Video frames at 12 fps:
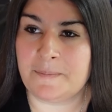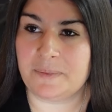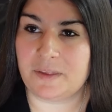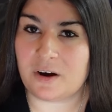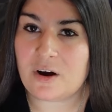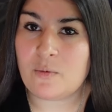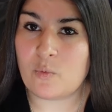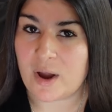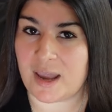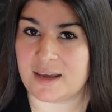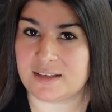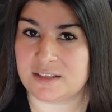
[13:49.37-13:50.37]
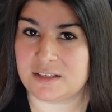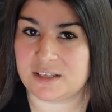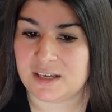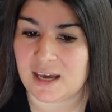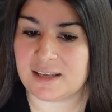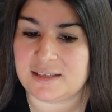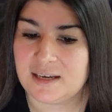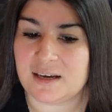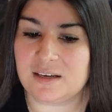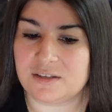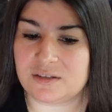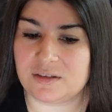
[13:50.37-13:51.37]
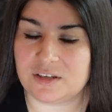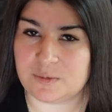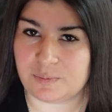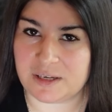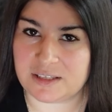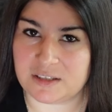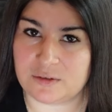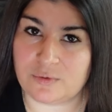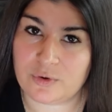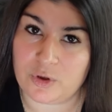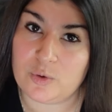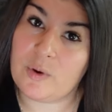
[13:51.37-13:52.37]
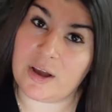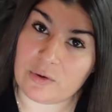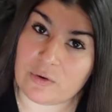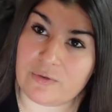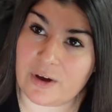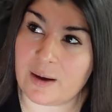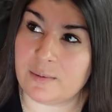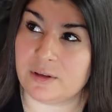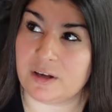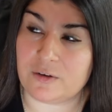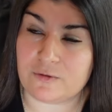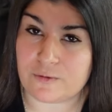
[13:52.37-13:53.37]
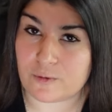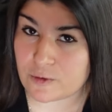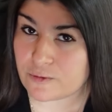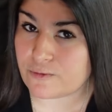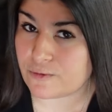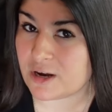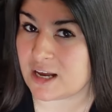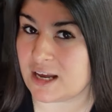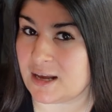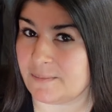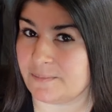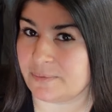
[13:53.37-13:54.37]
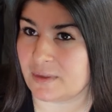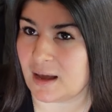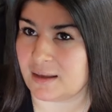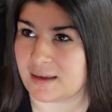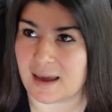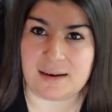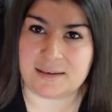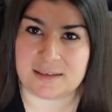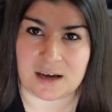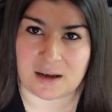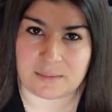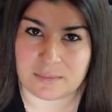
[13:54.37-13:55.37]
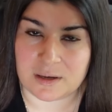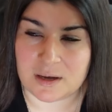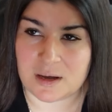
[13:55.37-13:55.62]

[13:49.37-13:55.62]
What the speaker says: there are ways to get tickets to these places for you and your family for free at any time.